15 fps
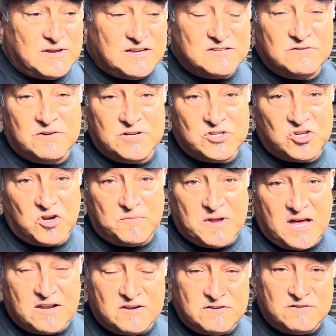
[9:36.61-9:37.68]
He's the one who showed me
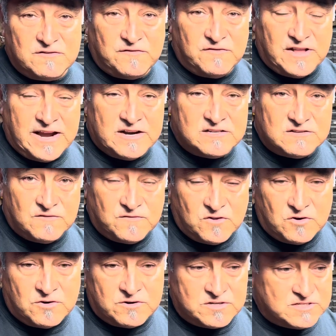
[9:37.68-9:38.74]
how to do the flares, the
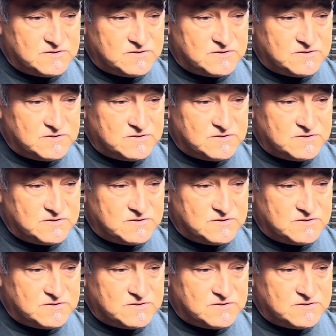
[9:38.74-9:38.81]
floors,